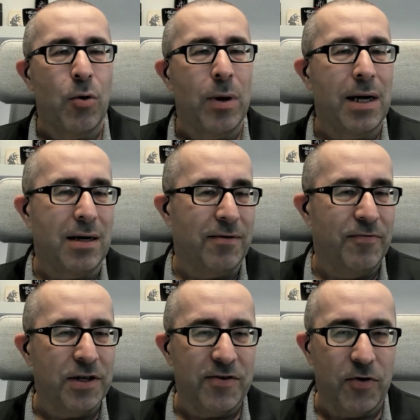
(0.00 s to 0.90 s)
Well,
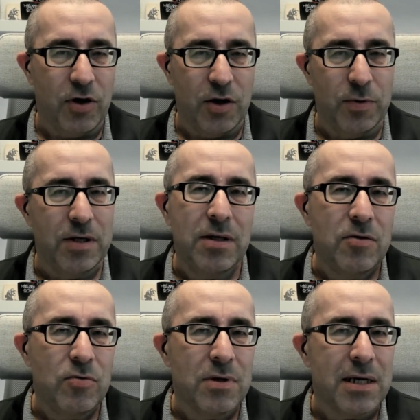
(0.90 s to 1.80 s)
first of all, we
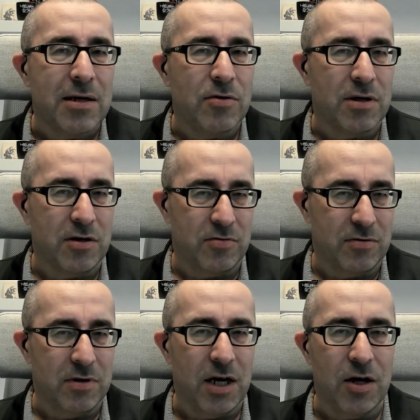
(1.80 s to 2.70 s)
do now
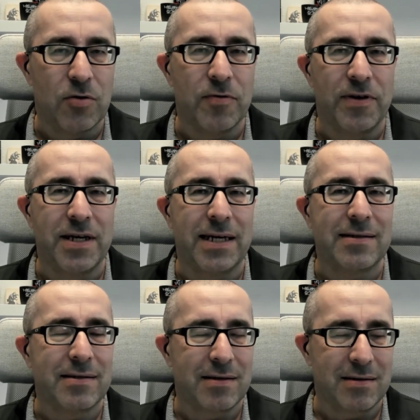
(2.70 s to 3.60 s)
know how the
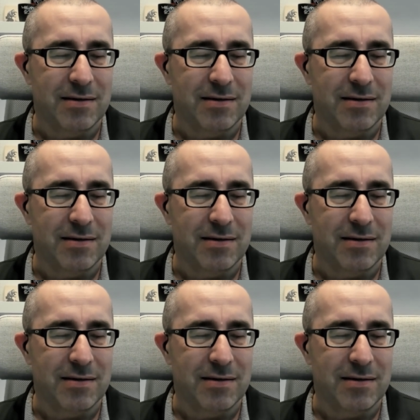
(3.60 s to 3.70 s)
next